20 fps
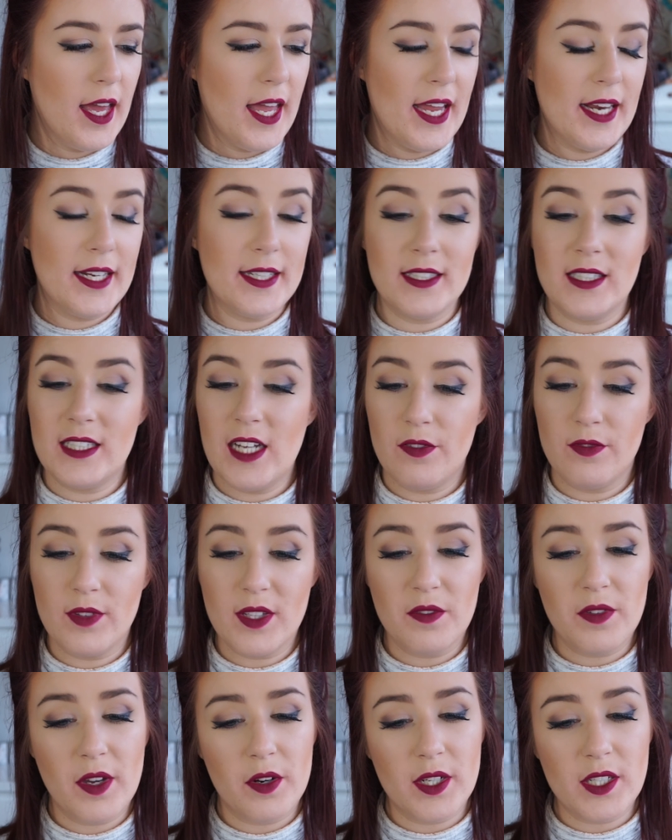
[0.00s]
It is
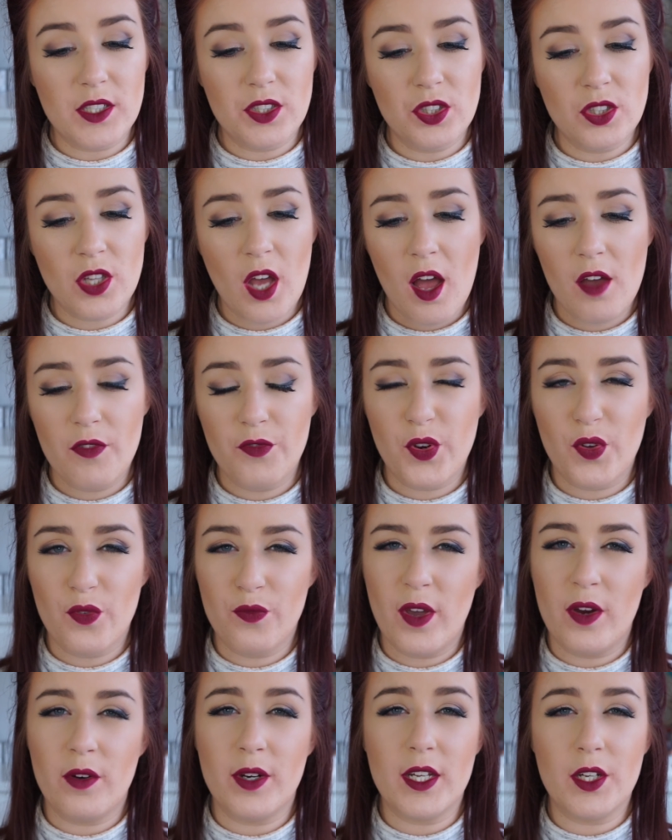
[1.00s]
definitely very soft,
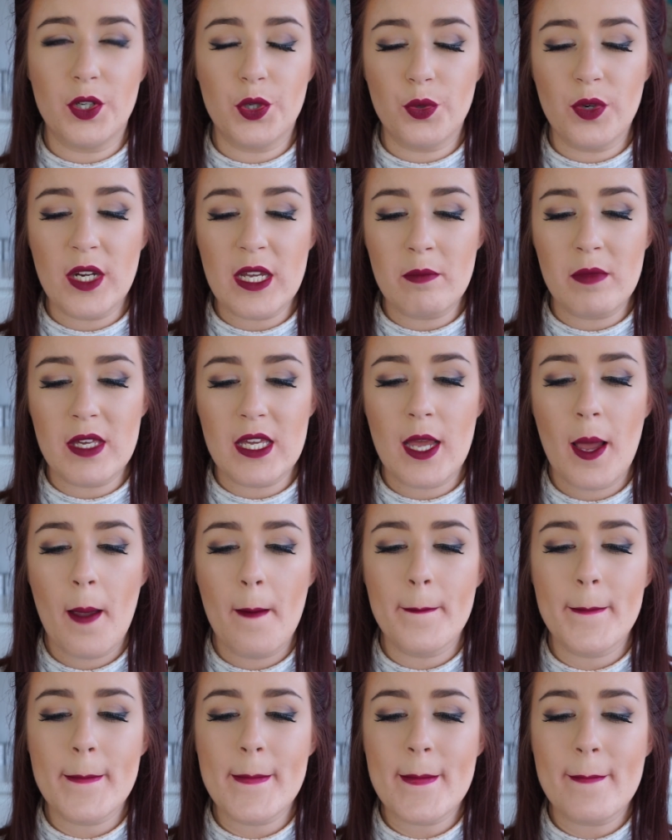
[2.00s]
very creamy.
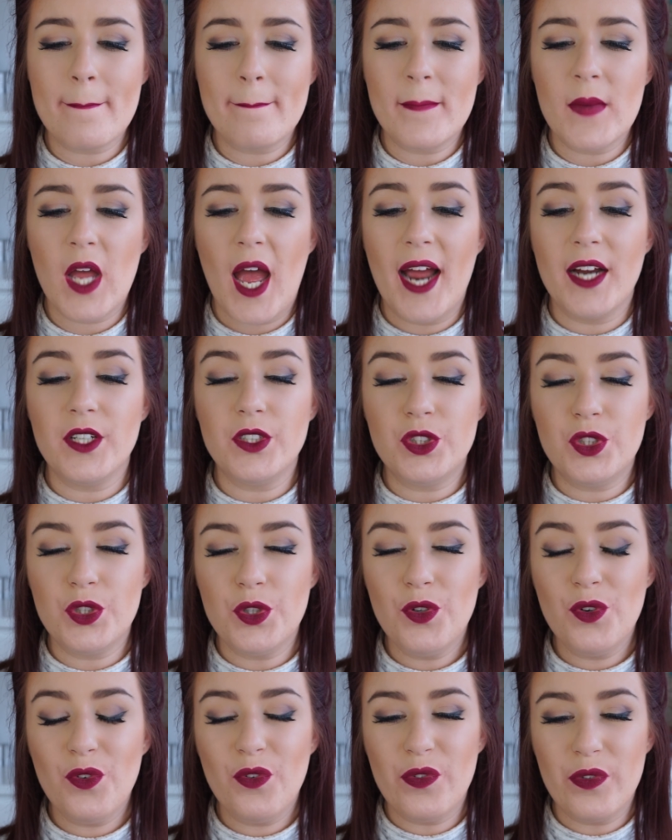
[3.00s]
I
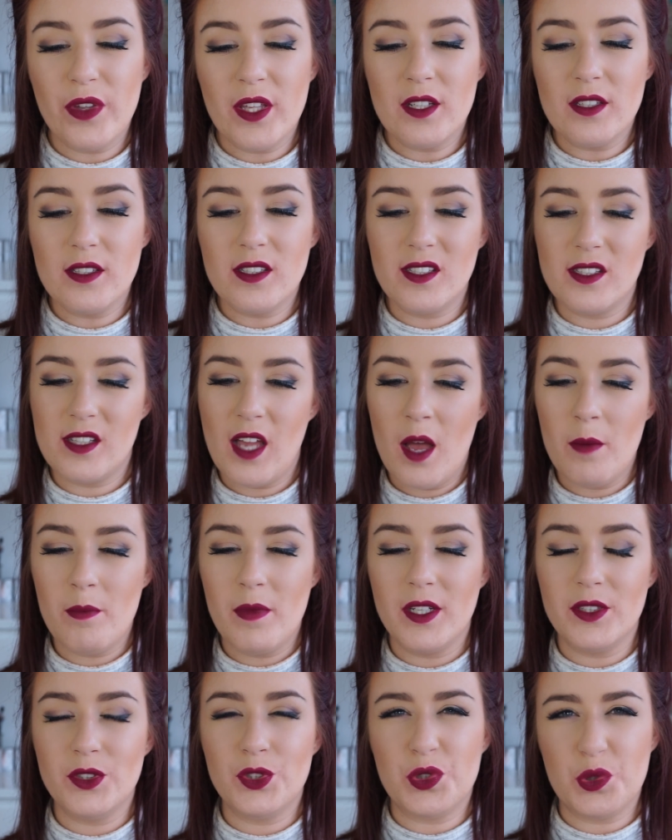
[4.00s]
do feel
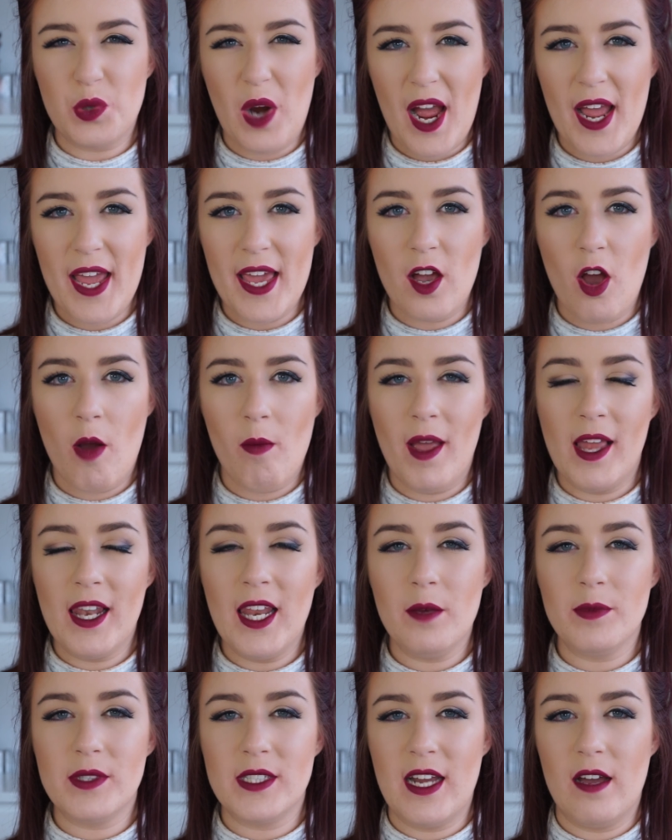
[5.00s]
some drying on my
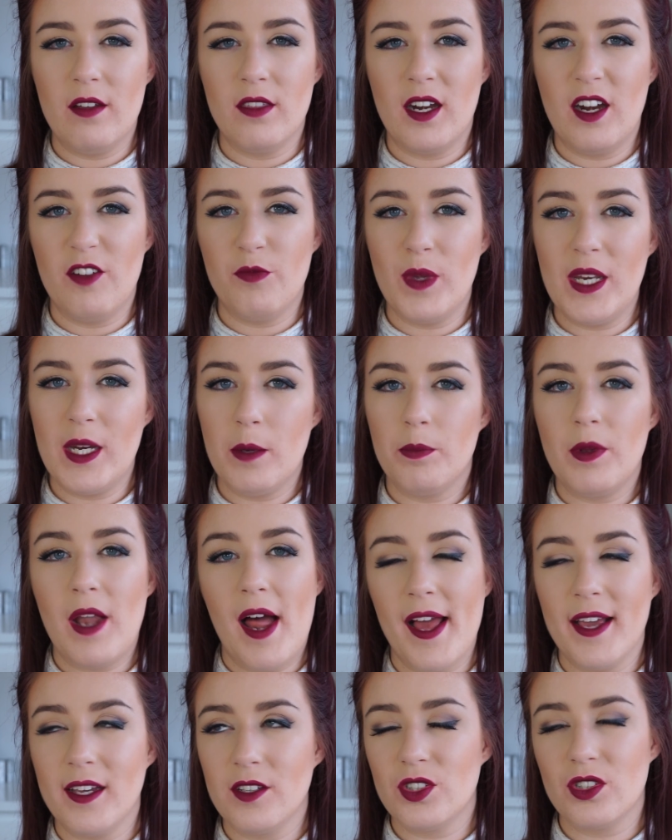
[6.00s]
lips now that I've been
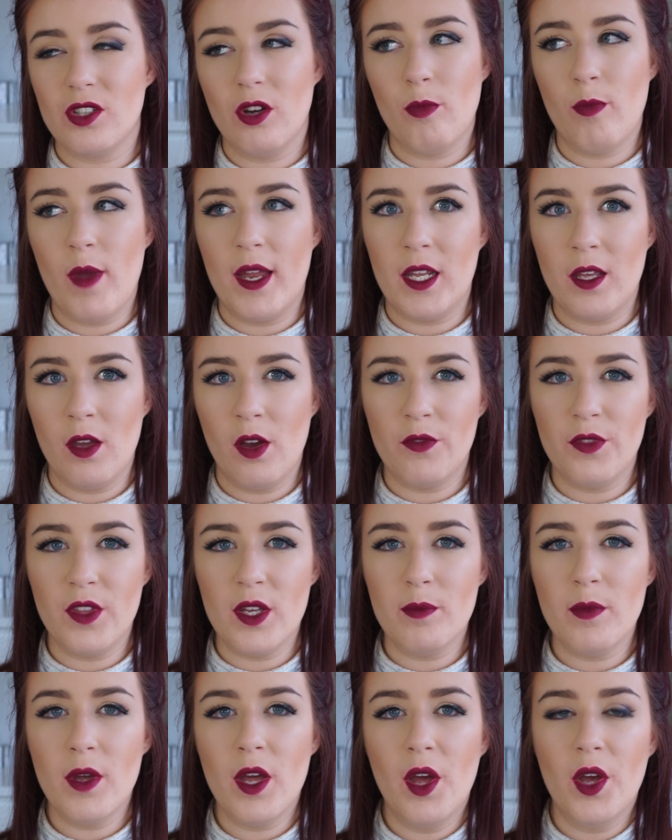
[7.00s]
applying so many of
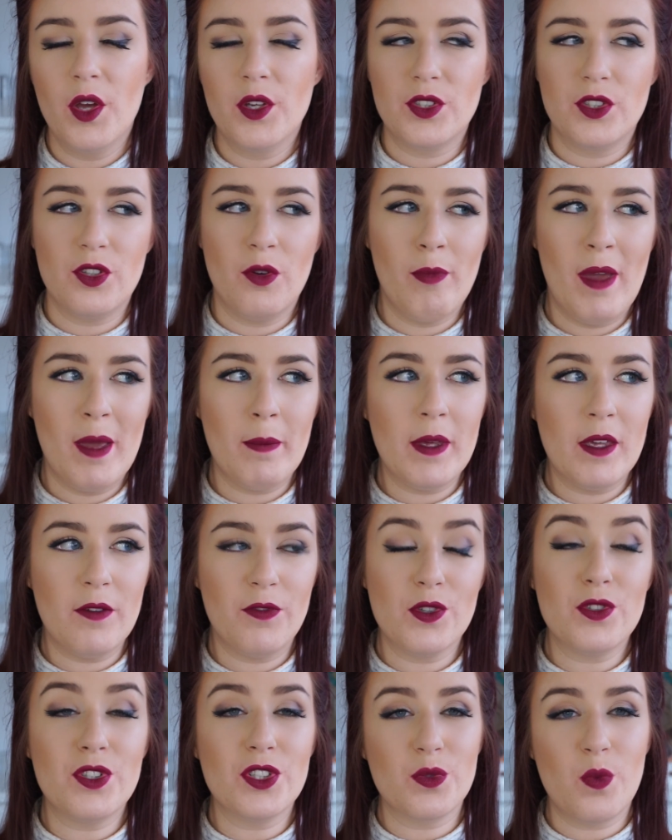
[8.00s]
them. So maybe
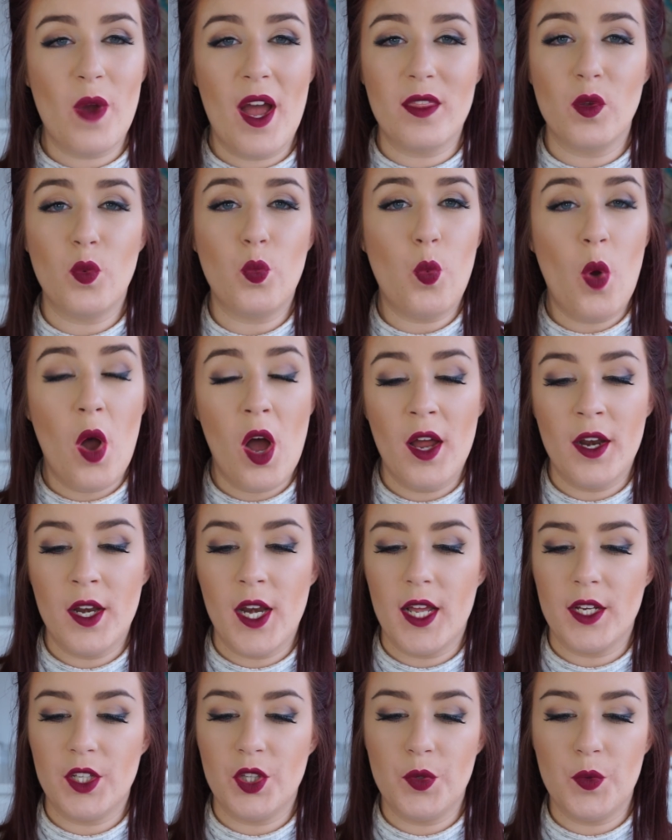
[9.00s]
if you just wear the
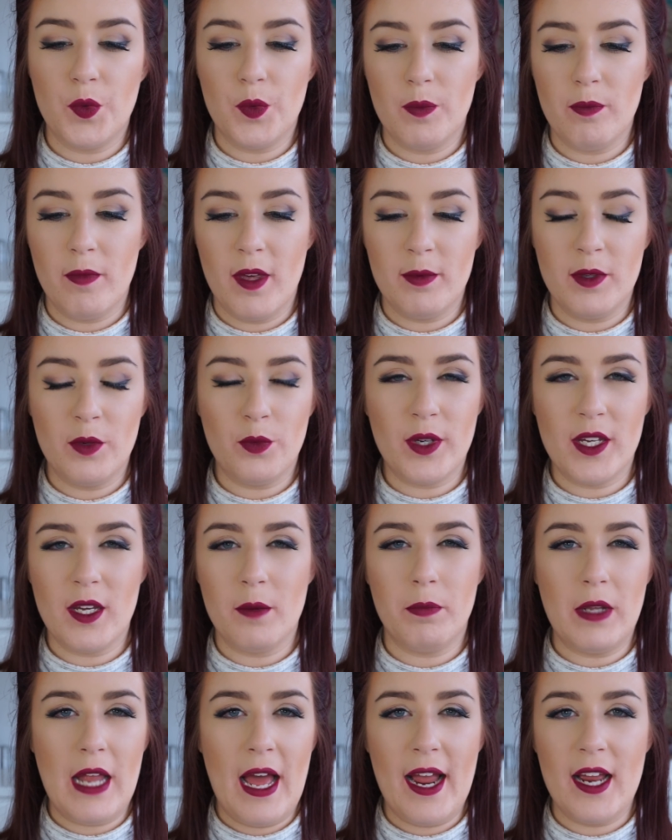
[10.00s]
one and you maybe
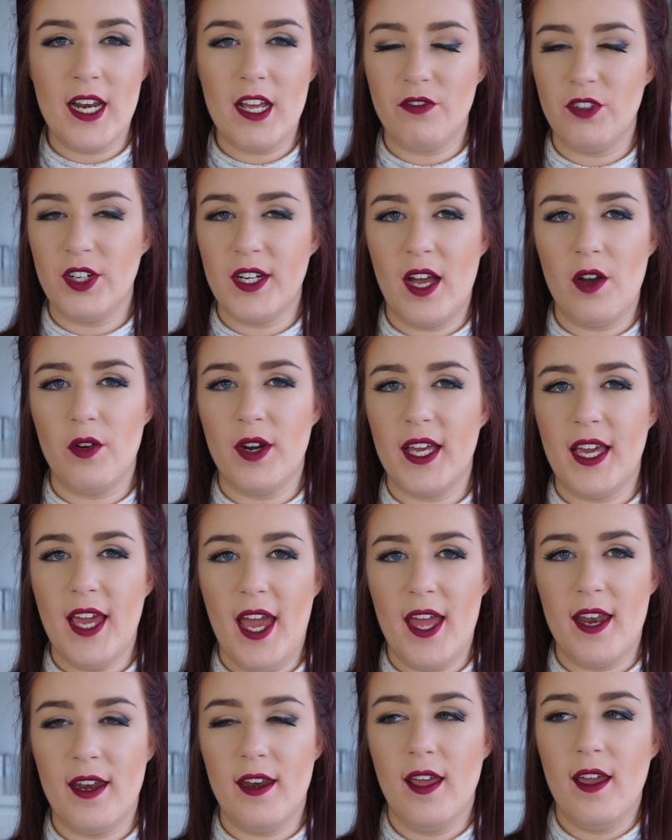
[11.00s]
reapply it every now and
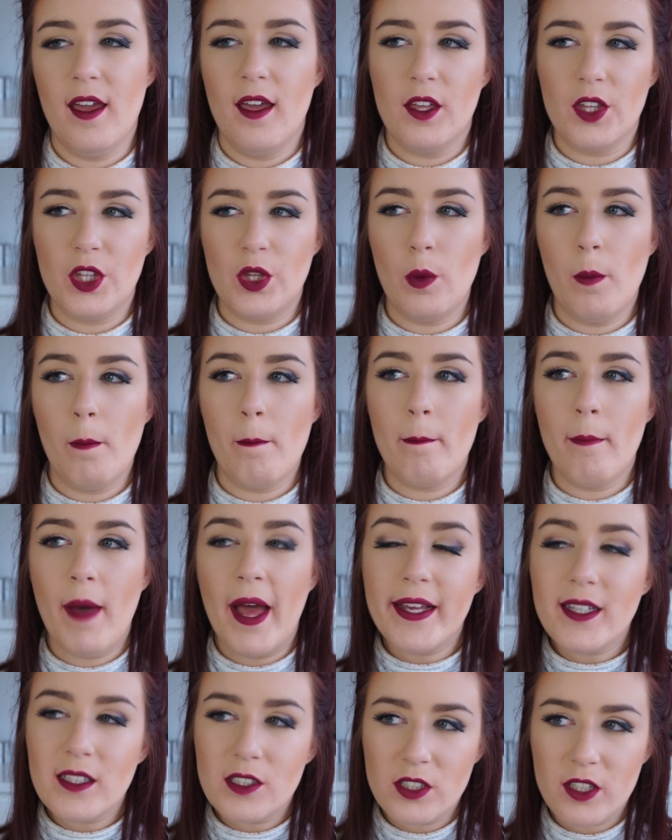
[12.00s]
again, you
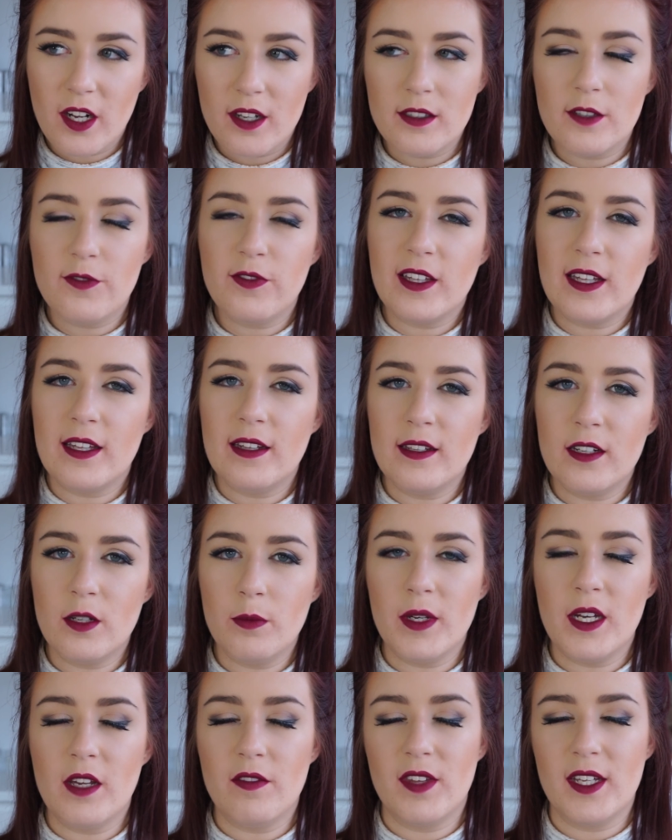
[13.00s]
might start to feel a
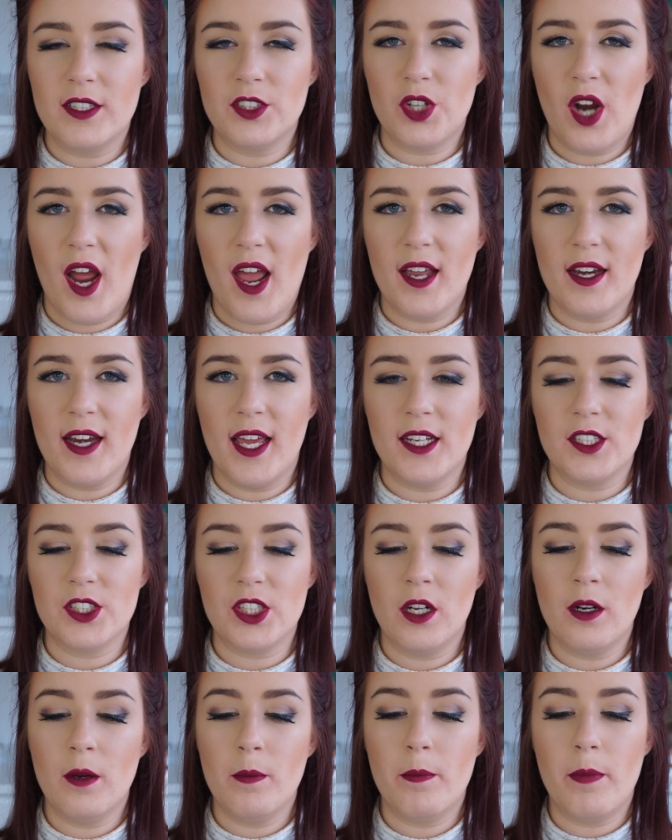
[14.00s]
little bit of that drying
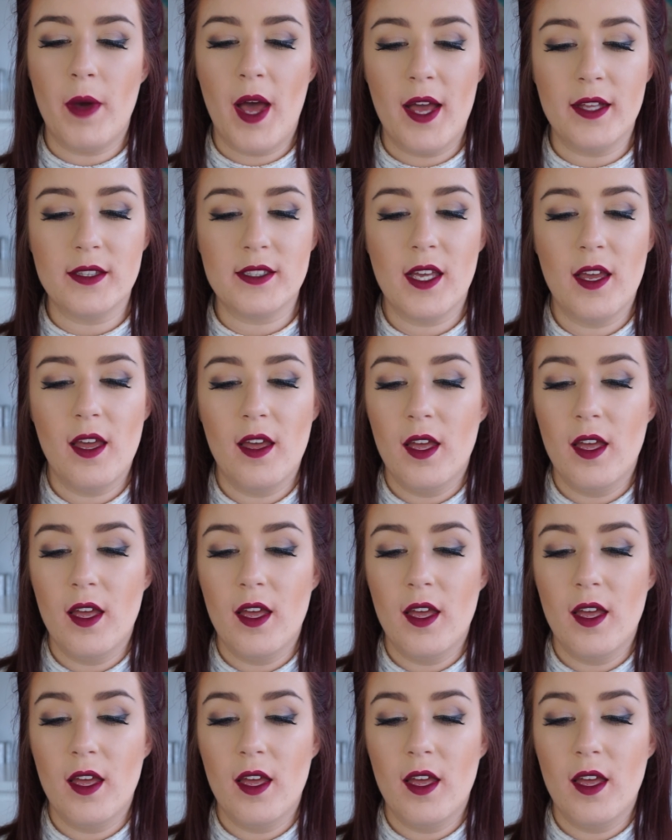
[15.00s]
nature. But